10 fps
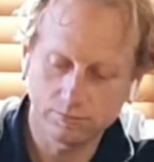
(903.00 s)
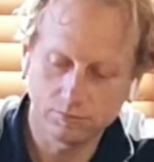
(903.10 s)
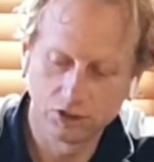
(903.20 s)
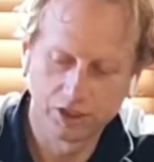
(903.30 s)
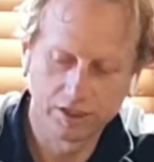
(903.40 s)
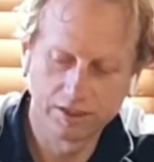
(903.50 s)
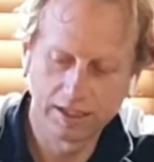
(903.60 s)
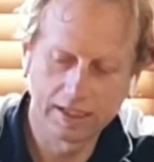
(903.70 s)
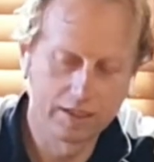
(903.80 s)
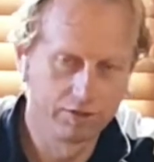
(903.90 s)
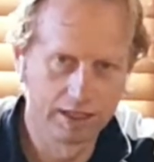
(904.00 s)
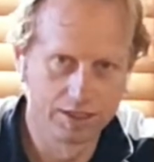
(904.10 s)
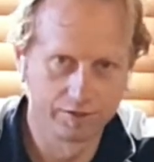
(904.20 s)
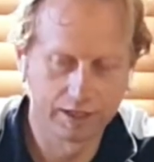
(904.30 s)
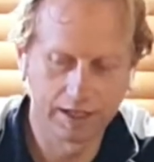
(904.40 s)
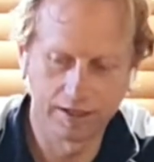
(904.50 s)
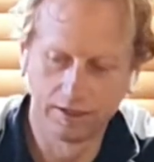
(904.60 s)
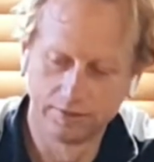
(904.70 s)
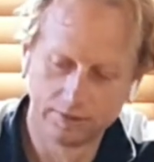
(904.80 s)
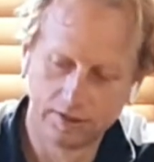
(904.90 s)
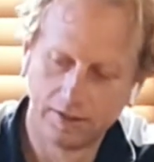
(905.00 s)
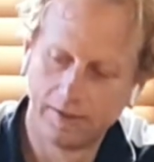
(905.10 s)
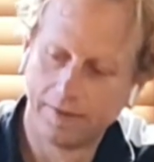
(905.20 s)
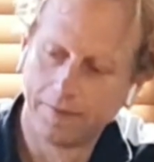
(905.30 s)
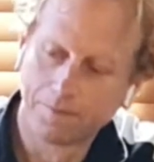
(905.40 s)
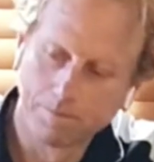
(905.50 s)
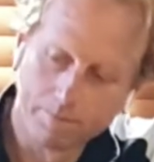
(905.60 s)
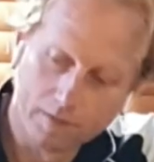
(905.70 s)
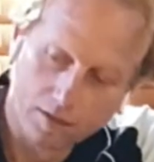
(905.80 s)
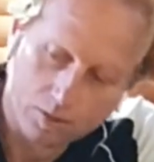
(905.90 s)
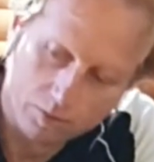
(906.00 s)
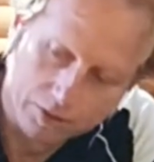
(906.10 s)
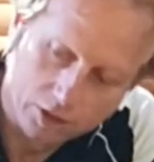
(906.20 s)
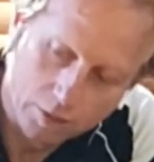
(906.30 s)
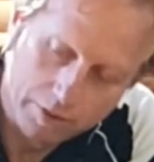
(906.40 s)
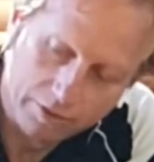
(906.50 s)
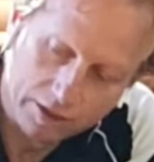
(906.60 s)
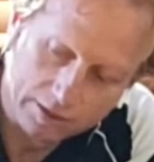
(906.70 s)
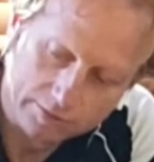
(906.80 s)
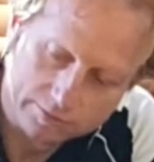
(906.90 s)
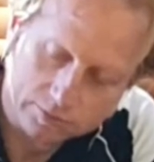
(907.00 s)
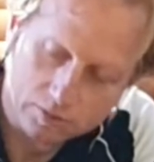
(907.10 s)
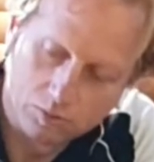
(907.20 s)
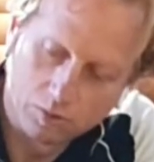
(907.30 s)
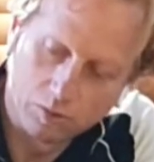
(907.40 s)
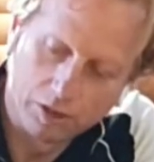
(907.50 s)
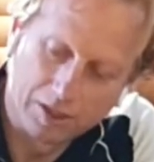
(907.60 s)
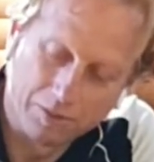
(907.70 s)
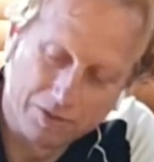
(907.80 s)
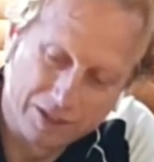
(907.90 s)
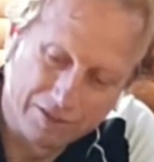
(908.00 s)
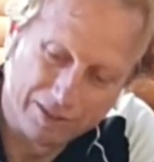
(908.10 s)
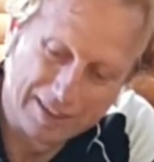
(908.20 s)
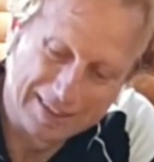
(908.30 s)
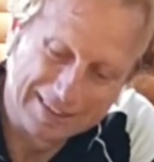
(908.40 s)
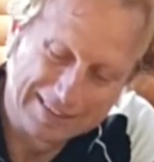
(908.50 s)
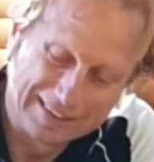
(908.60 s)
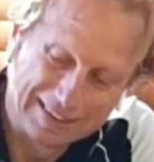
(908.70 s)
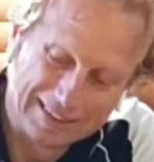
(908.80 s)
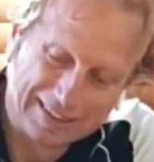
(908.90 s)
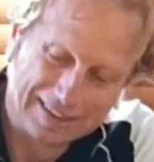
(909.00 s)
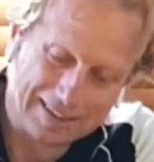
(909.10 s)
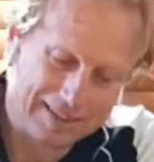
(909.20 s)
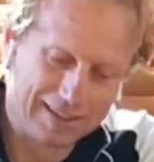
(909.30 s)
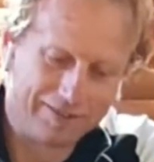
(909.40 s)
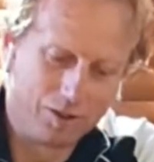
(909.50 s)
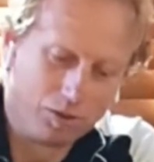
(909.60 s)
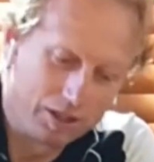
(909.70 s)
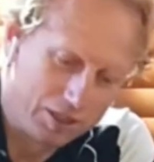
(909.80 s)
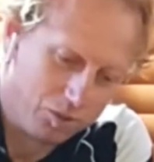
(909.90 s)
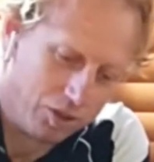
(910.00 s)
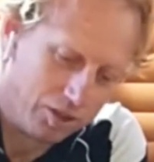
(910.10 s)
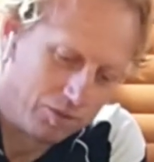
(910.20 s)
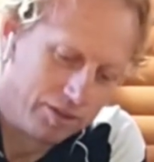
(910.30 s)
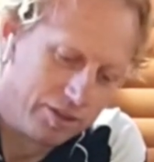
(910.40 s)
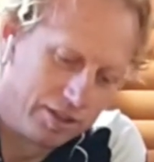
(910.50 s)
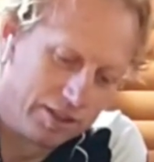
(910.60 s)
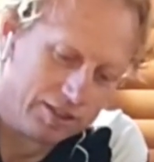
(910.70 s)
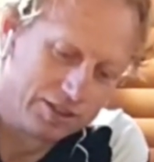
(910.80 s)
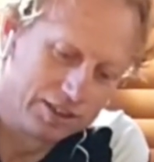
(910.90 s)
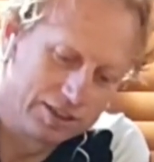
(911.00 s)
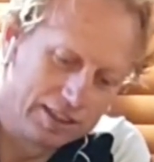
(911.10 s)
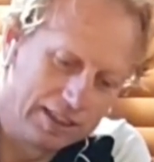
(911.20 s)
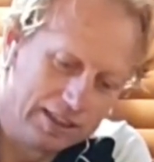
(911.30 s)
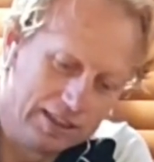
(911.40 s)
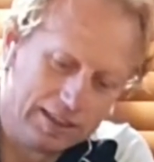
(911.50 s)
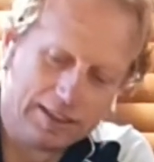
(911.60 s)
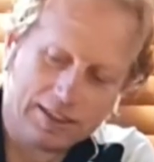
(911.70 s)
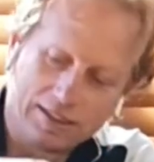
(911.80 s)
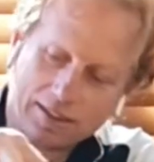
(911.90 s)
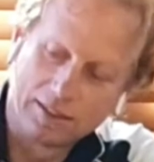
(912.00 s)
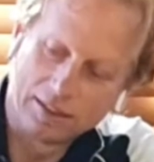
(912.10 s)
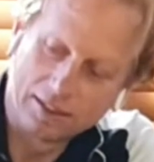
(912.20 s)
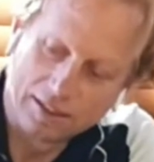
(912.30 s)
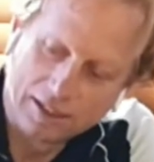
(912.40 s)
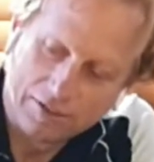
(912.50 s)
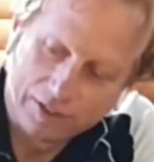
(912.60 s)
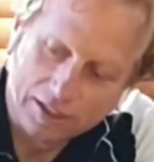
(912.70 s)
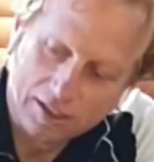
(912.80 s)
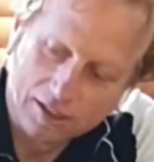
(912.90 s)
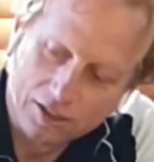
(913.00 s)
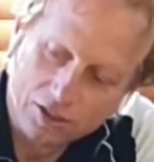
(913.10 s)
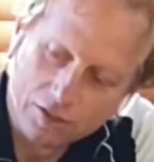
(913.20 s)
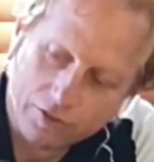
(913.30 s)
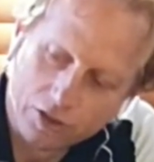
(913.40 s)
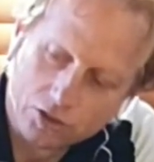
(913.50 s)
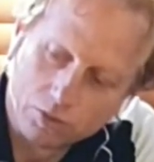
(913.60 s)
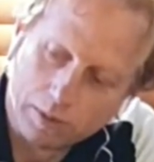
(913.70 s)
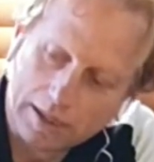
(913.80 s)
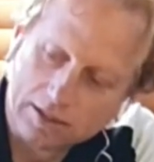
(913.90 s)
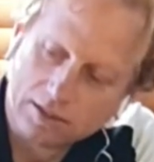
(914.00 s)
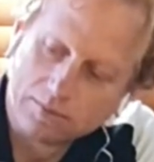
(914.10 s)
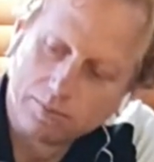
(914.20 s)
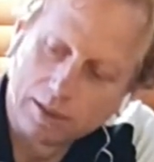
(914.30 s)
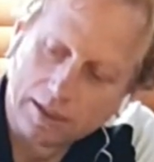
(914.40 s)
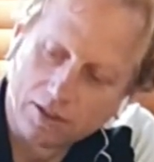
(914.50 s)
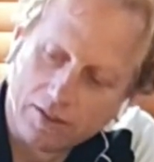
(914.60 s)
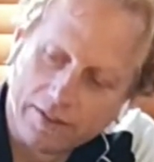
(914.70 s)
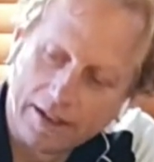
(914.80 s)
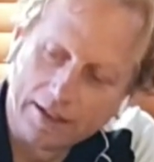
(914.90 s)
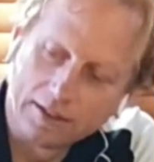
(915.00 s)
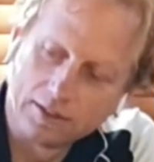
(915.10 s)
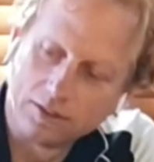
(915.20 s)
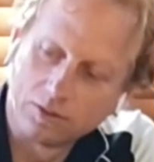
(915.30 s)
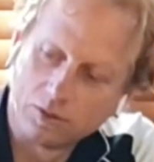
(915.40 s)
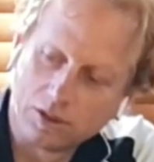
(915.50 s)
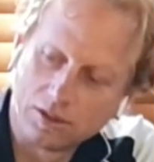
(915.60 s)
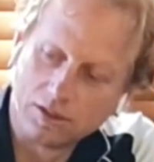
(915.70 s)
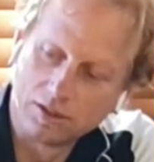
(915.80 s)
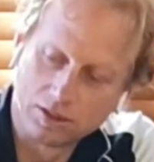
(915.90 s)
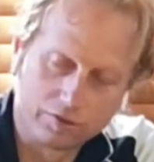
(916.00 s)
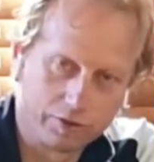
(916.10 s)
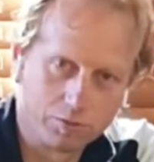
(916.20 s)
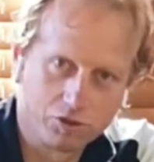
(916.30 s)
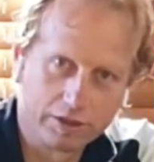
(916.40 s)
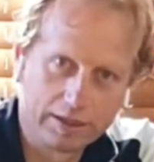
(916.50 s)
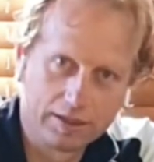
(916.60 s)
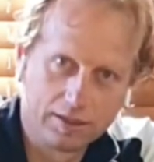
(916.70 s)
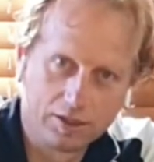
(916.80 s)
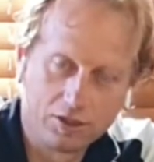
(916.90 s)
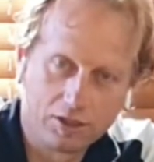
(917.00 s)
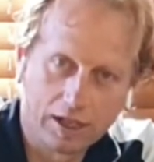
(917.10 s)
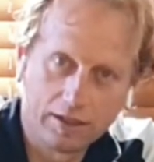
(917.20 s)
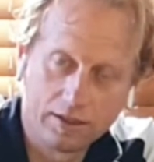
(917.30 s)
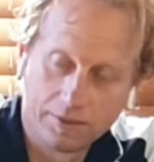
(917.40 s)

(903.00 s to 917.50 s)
So you can take any range of cutter. With the copy ring, we're working with 17. If you wanted to work with 16, you'd have to get a universal base plate like that, this is from Trend in the UK.